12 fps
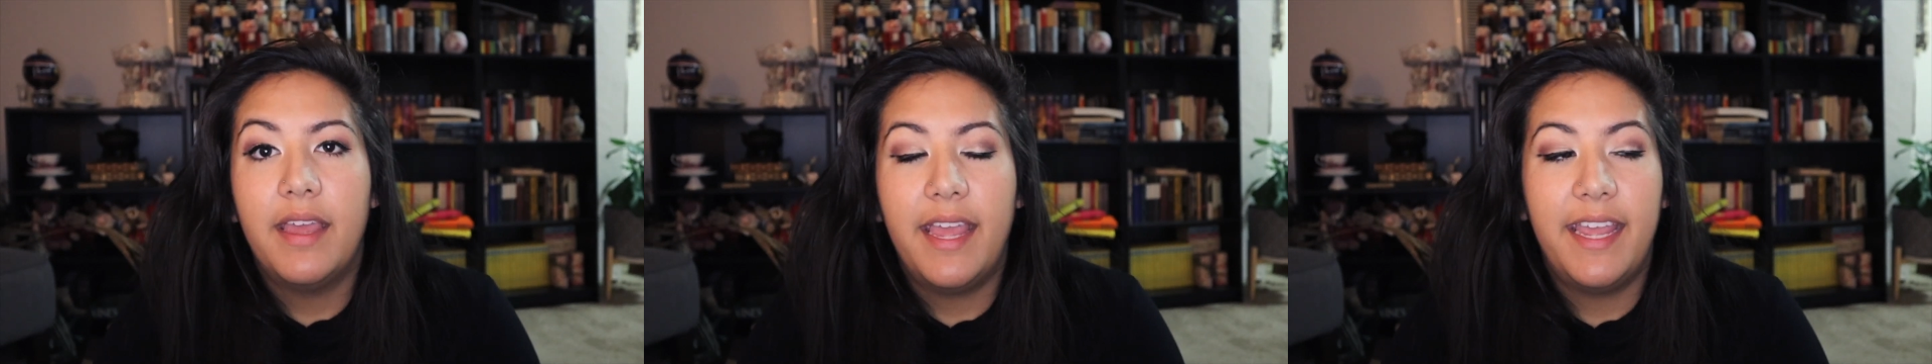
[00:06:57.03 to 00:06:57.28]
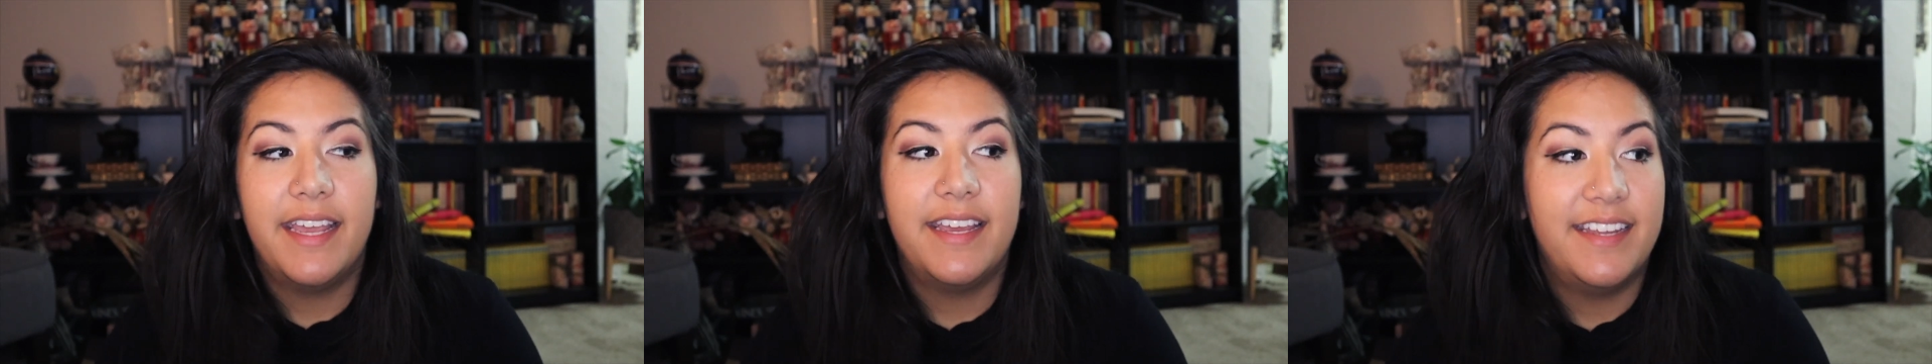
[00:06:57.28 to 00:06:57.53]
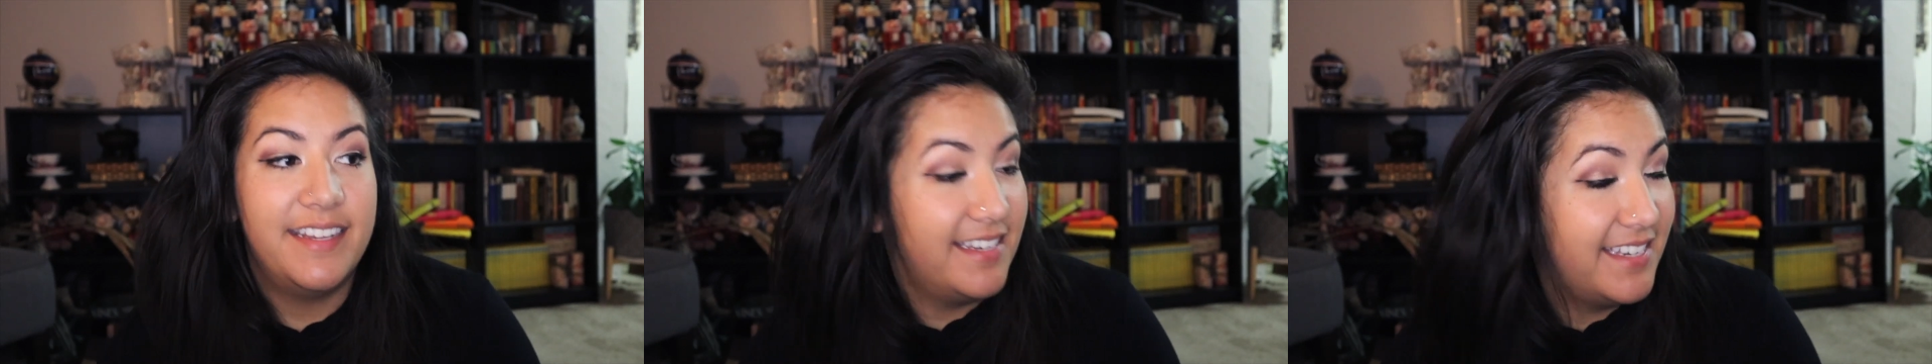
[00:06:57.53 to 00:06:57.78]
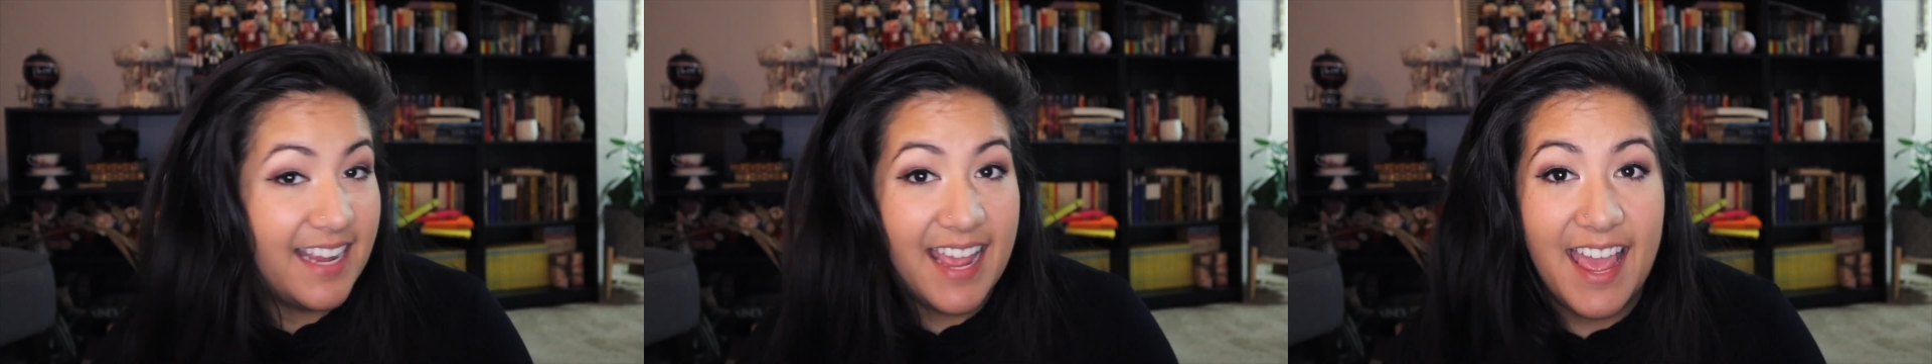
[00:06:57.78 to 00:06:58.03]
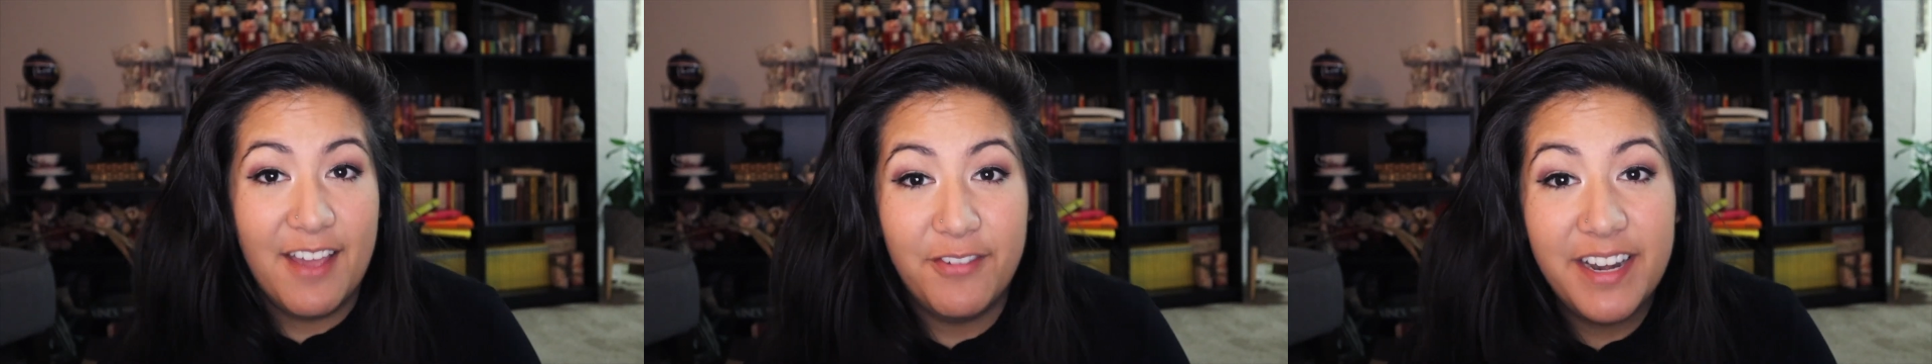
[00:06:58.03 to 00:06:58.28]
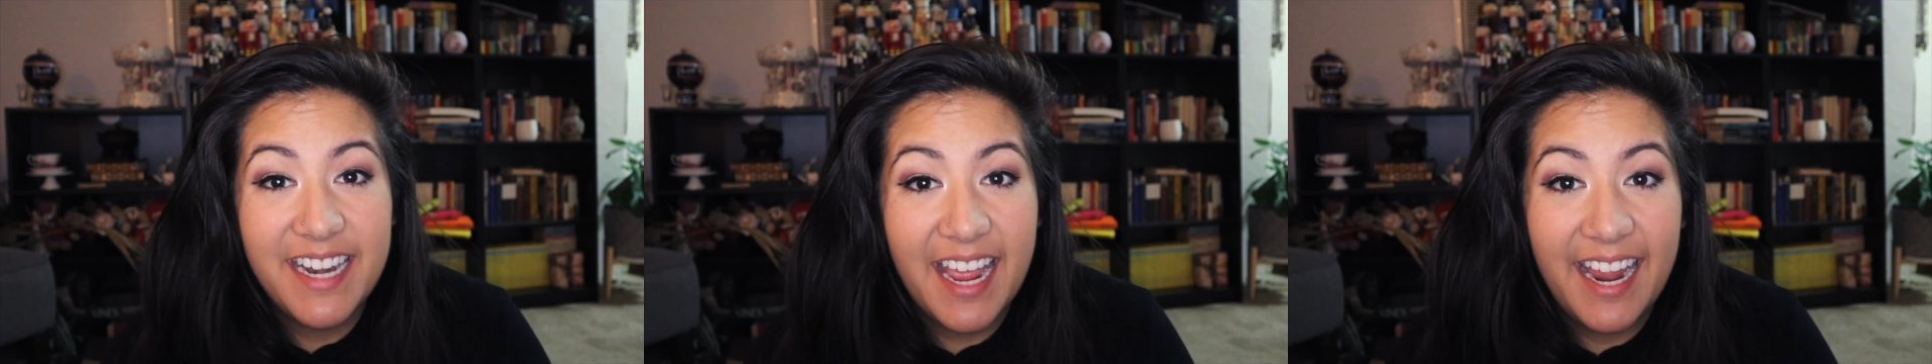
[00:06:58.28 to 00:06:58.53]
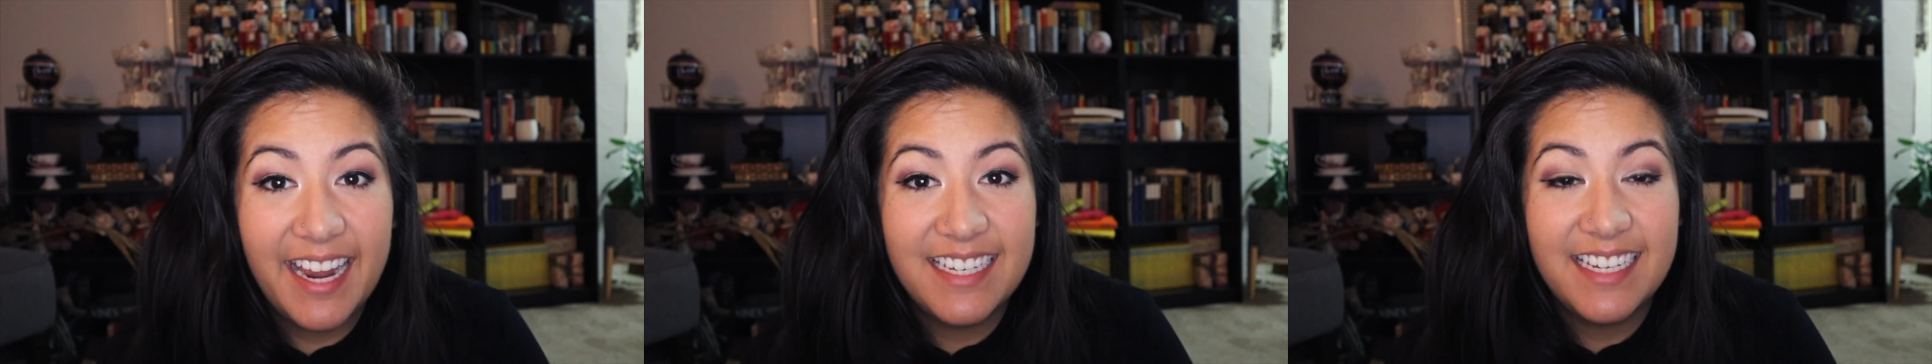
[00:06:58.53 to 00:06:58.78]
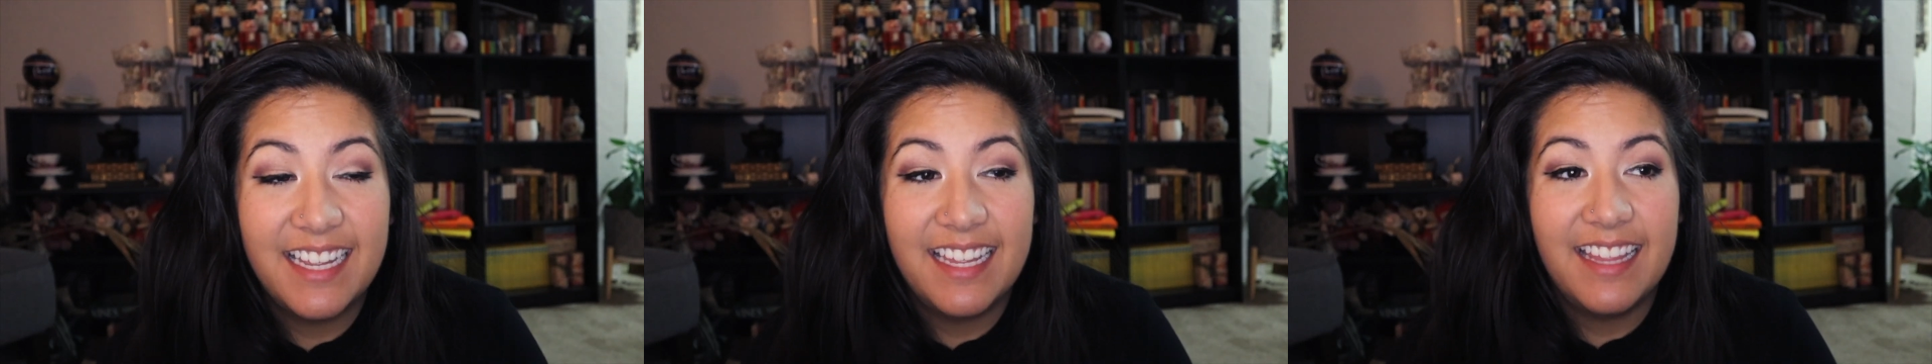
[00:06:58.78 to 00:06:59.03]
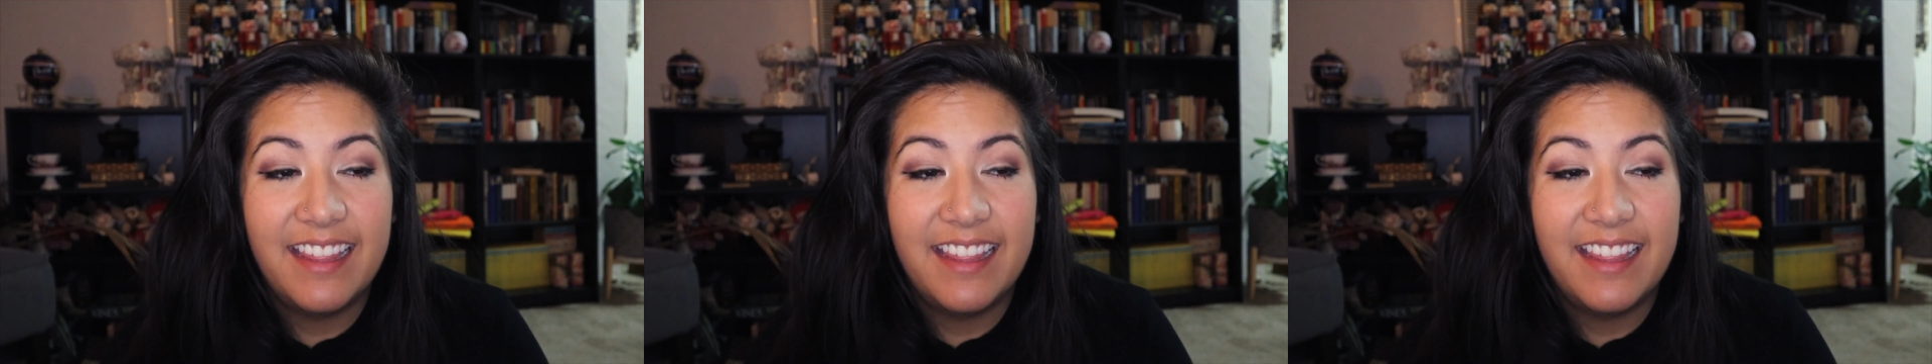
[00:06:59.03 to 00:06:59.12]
And every night